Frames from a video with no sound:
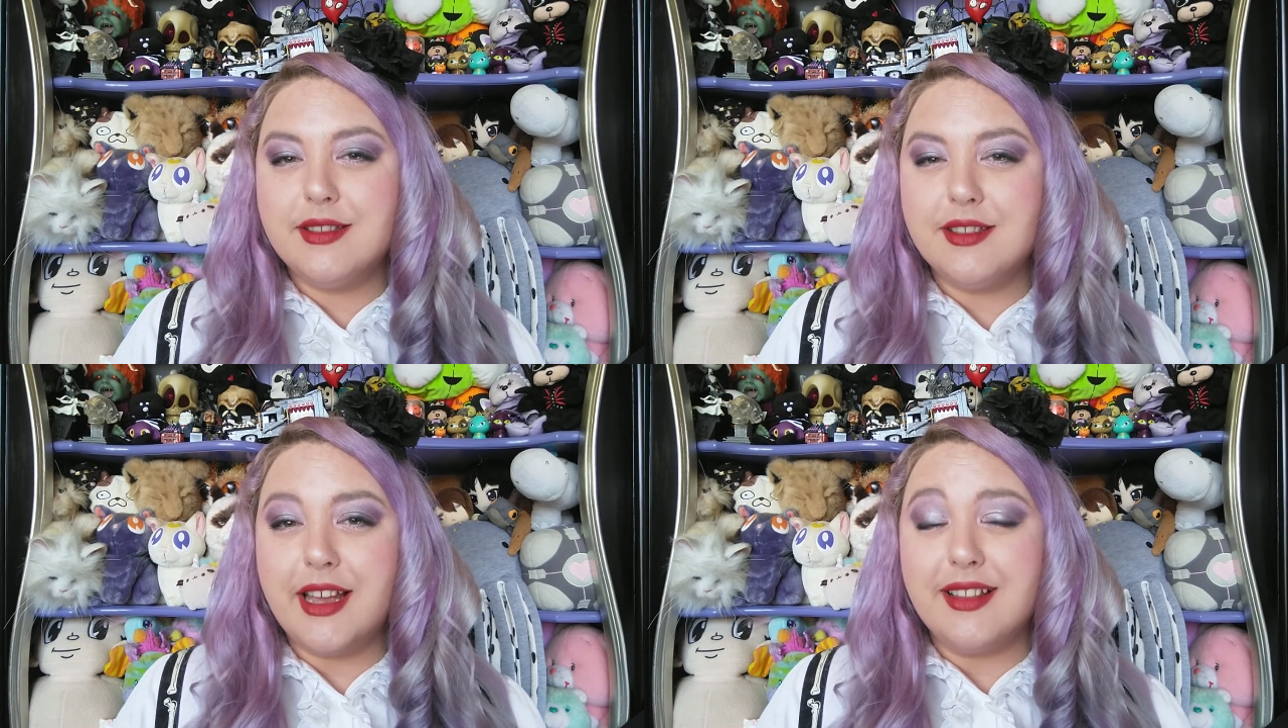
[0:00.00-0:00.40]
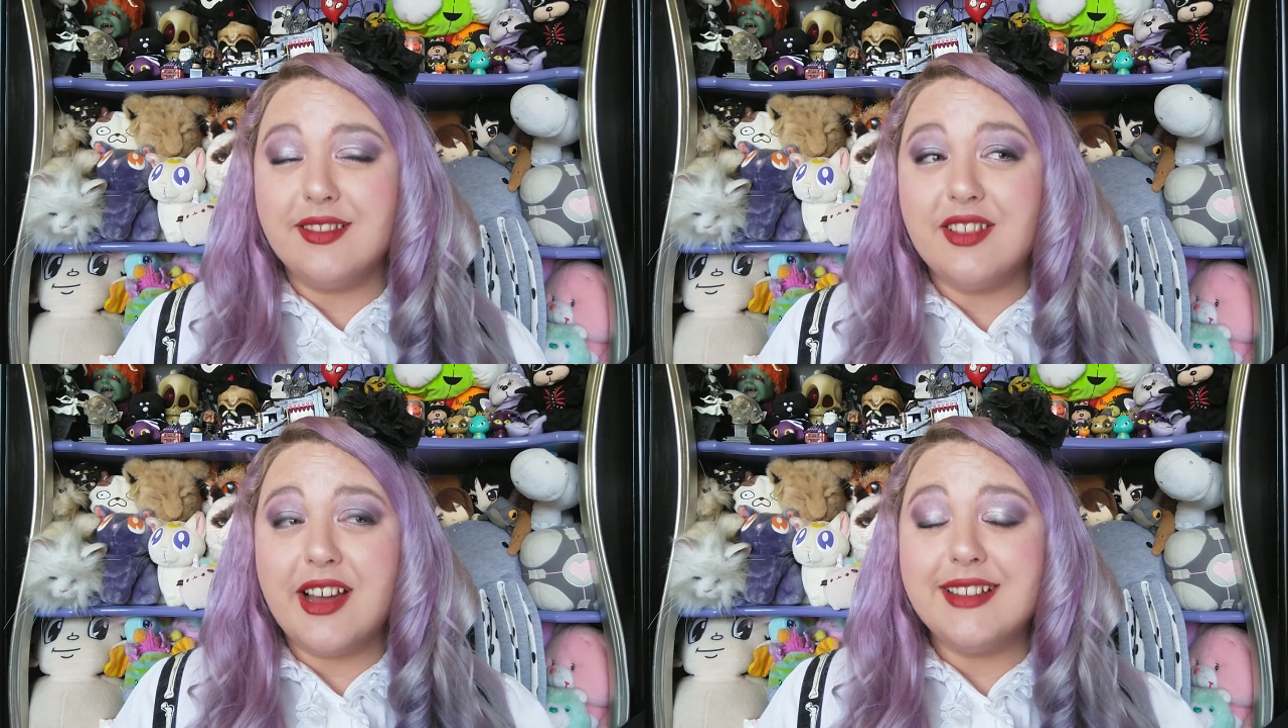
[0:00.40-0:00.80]
like
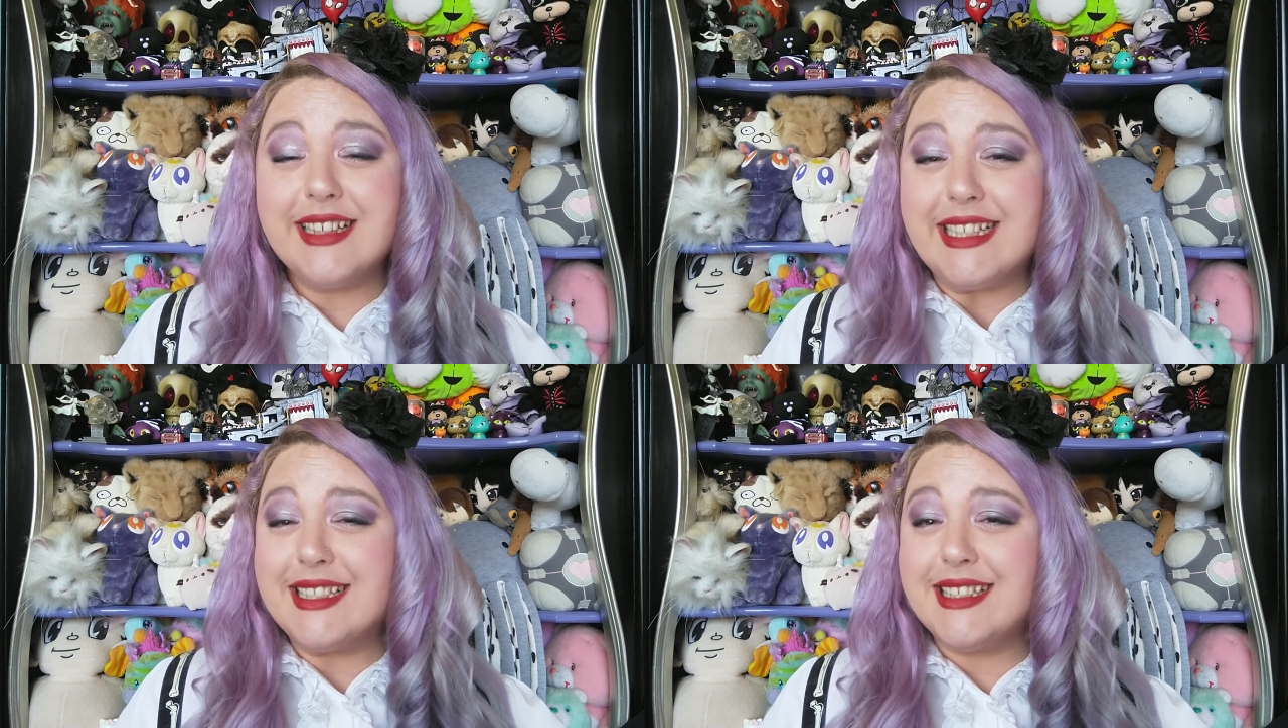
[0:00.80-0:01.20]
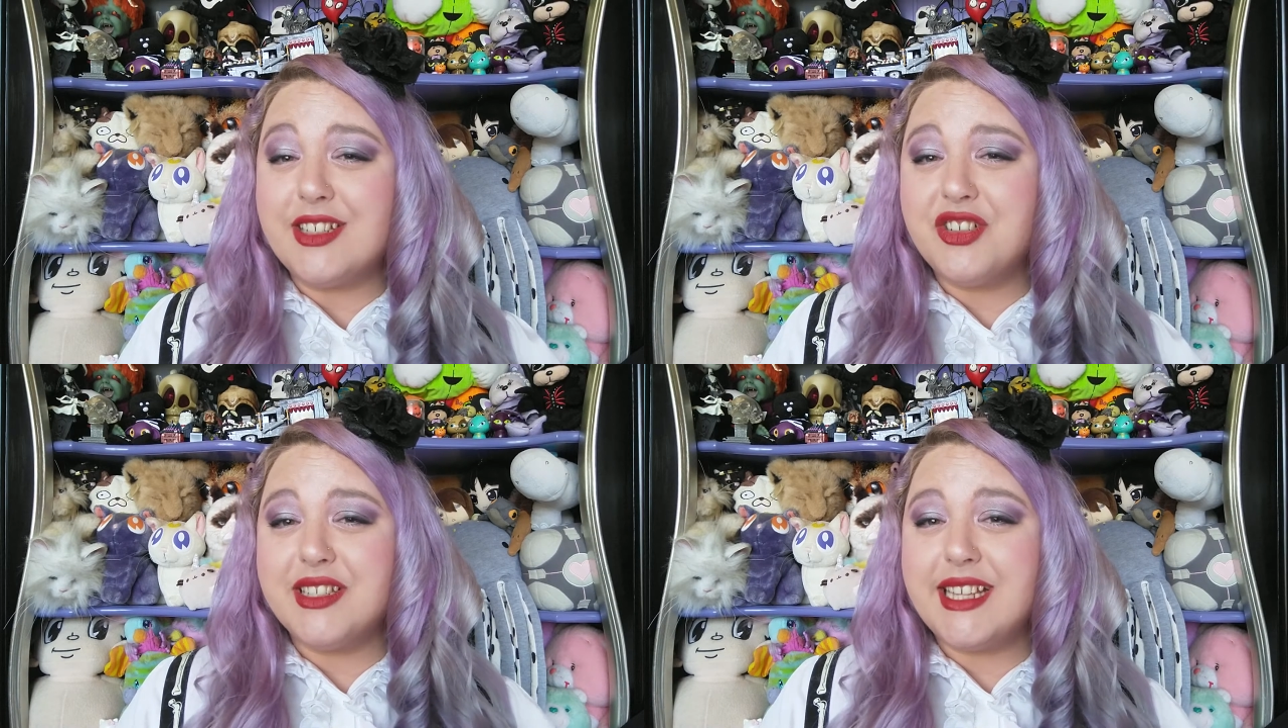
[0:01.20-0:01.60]
lightly
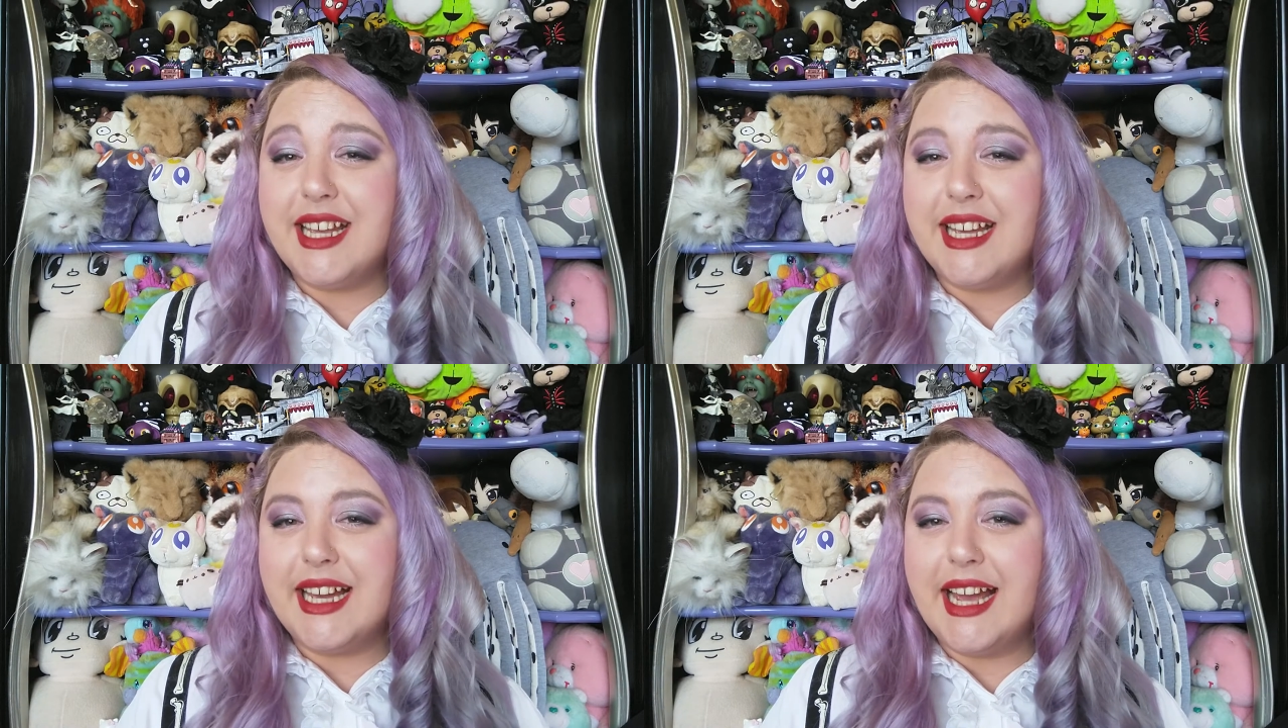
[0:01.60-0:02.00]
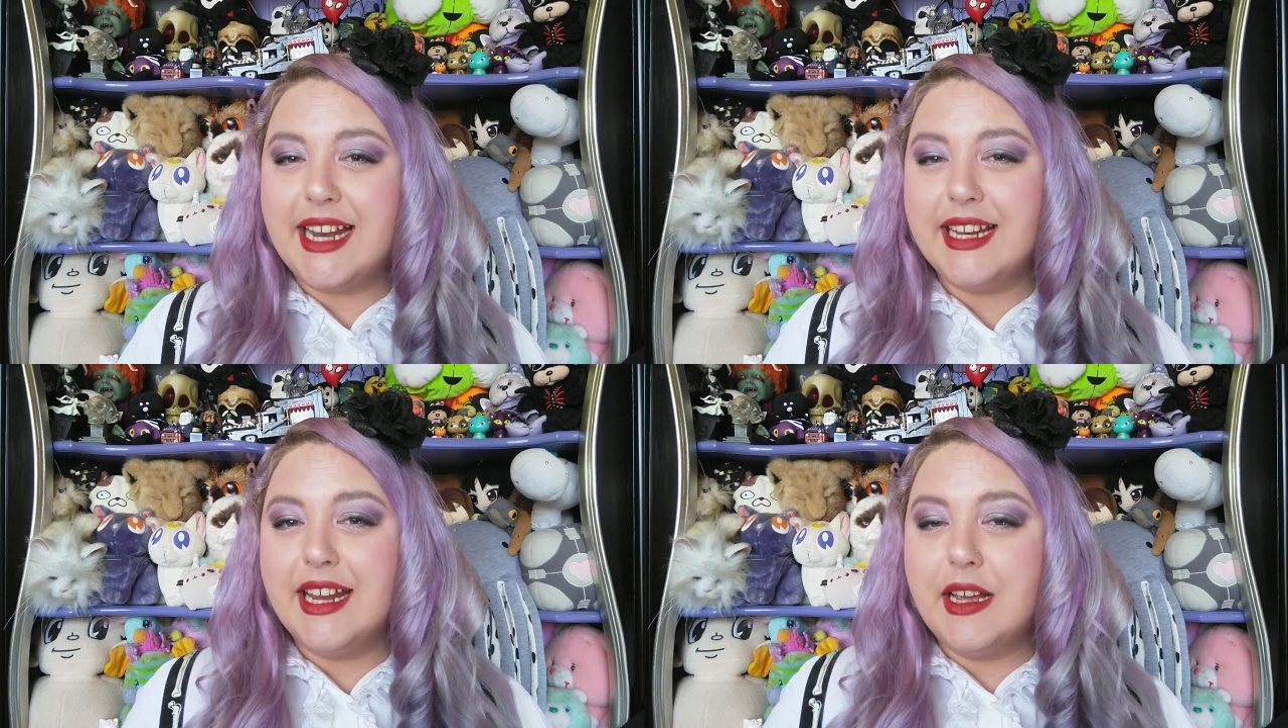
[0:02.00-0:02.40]
citrusy
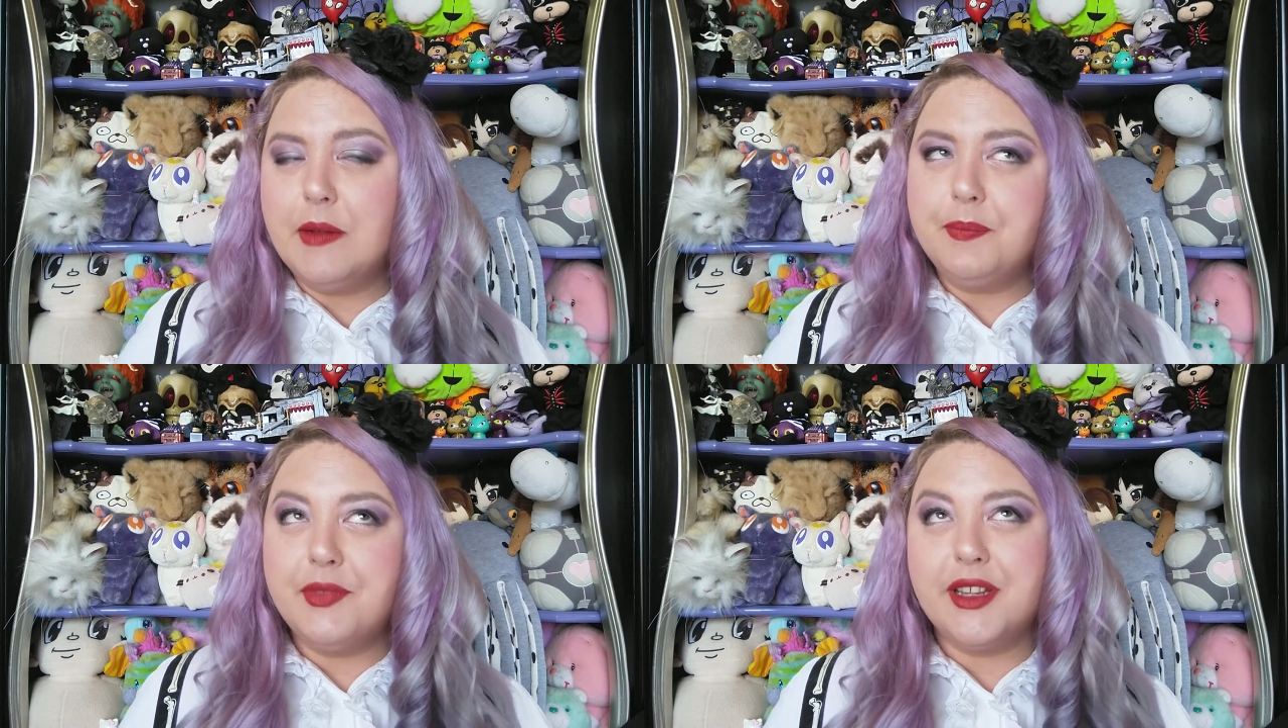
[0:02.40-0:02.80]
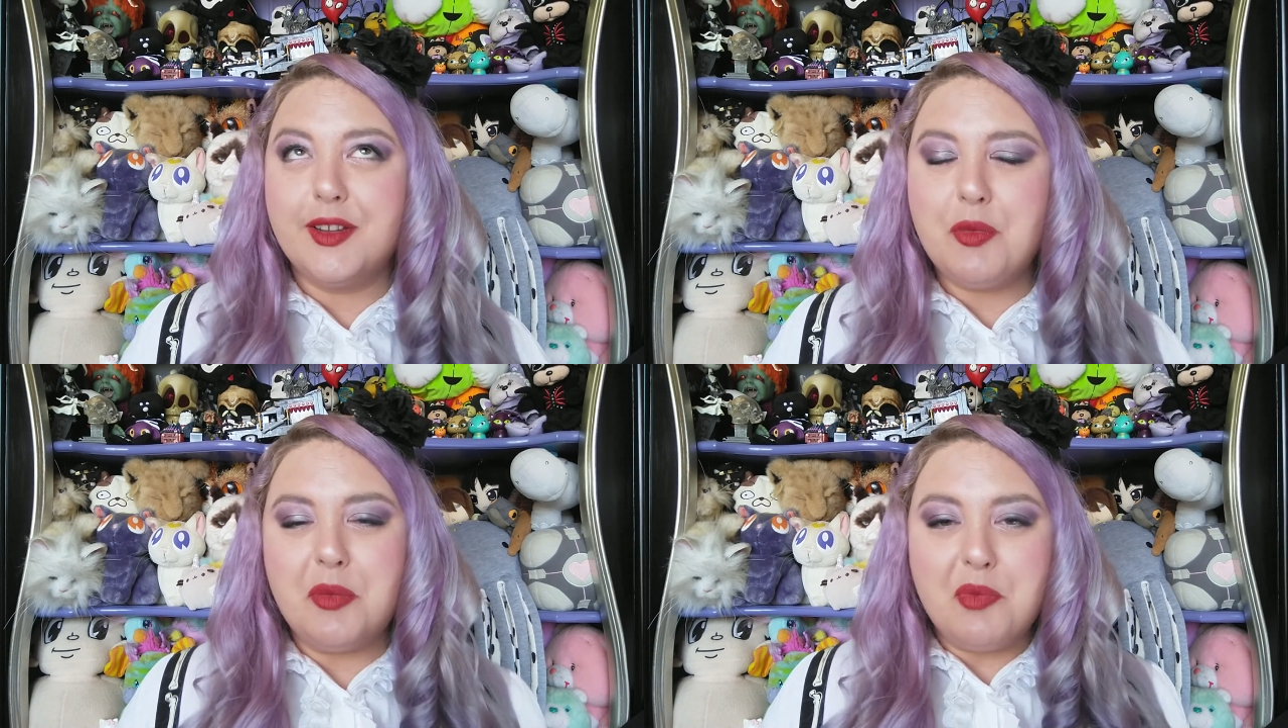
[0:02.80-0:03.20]
and a
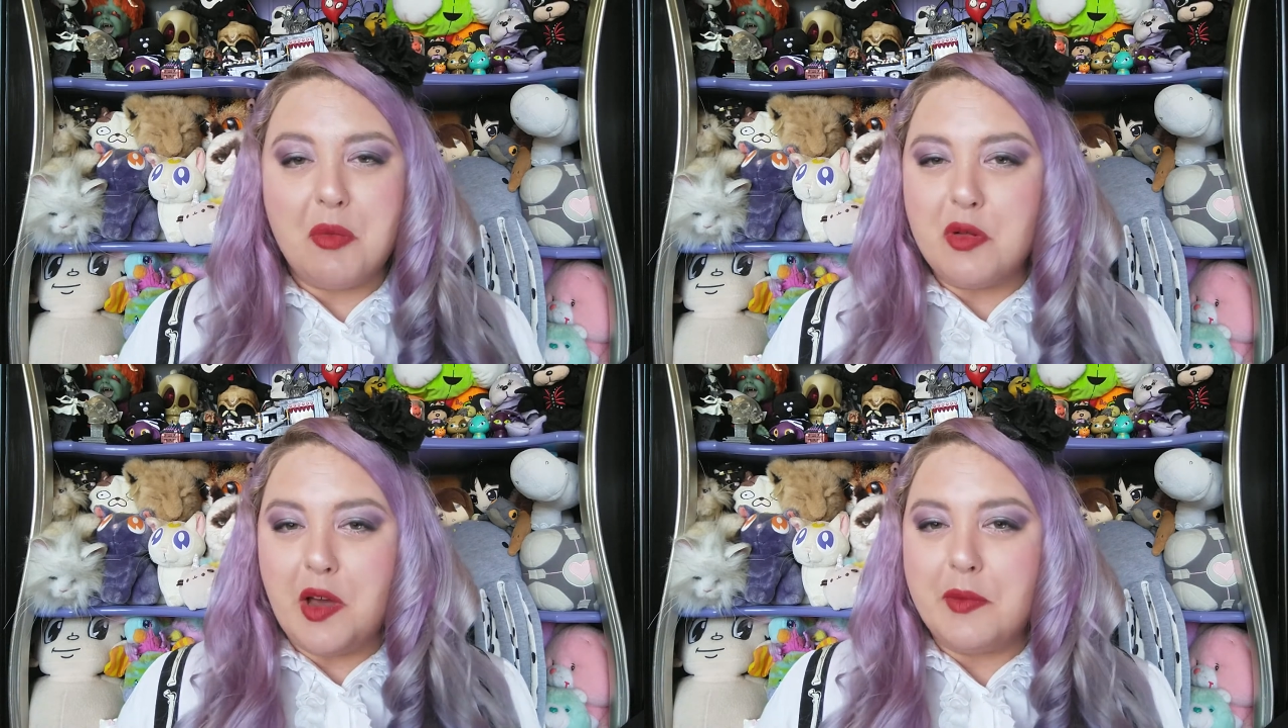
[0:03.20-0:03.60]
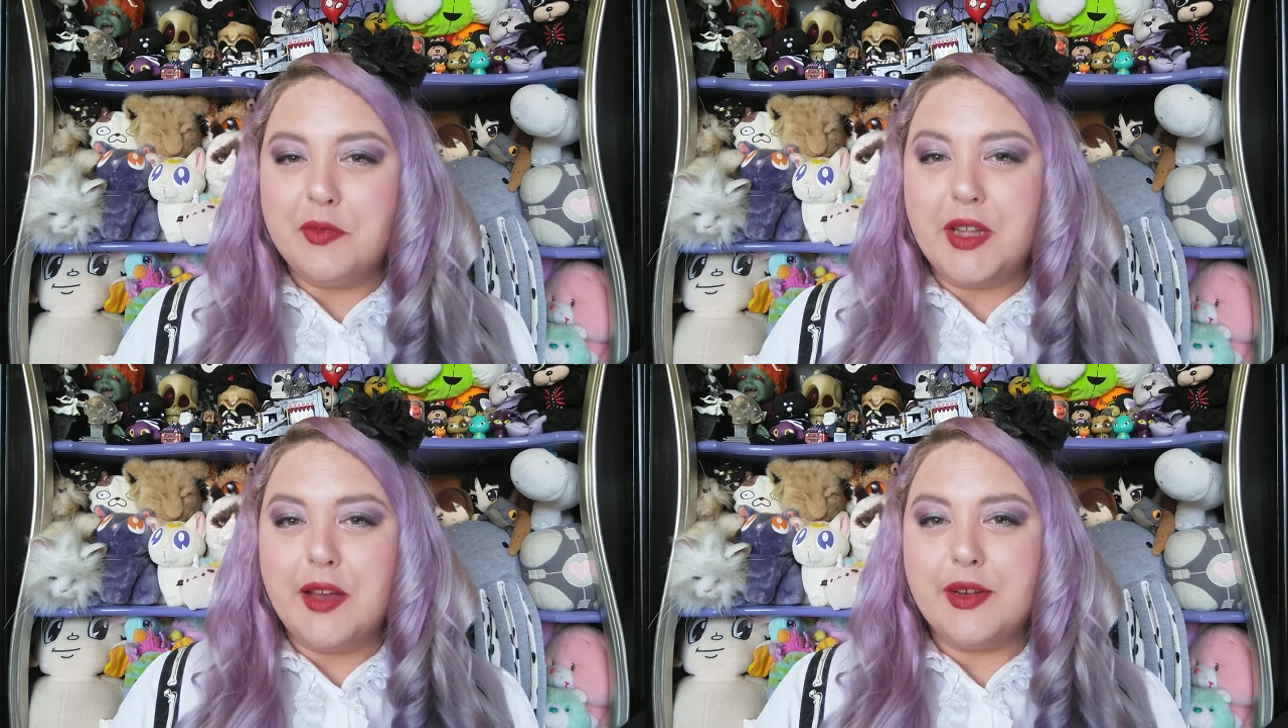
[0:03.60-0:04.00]
little bit bubblegum
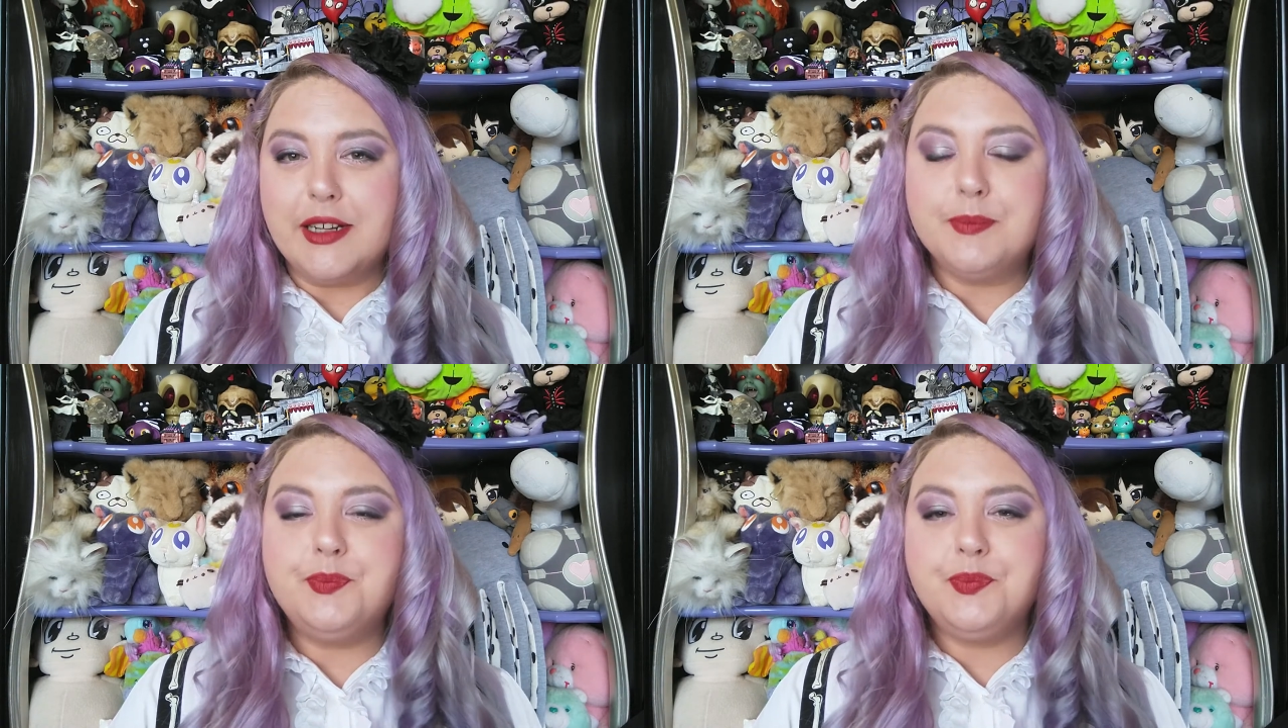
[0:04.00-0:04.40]
flavour.